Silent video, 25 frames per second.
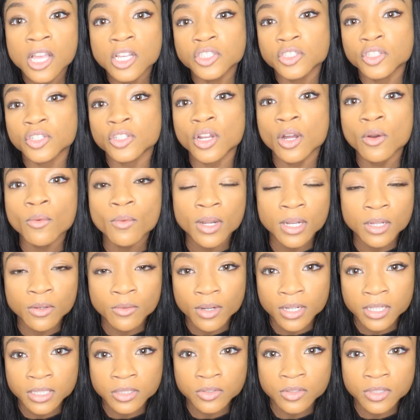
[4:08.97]
So you don't wanna
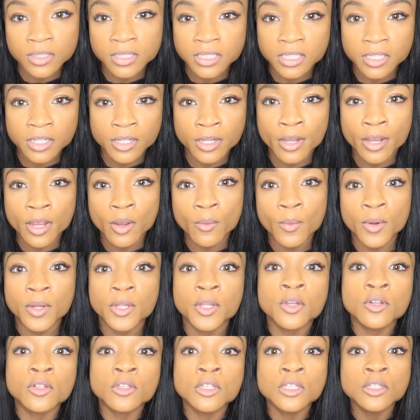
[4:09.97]
run into the scenario where
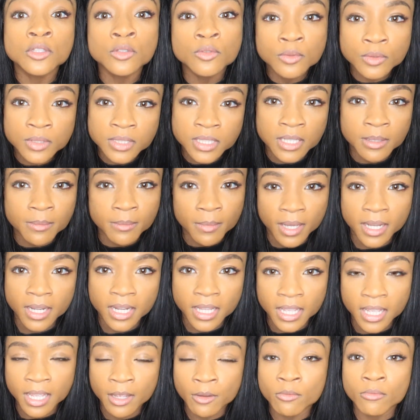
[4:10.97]
you're losing money.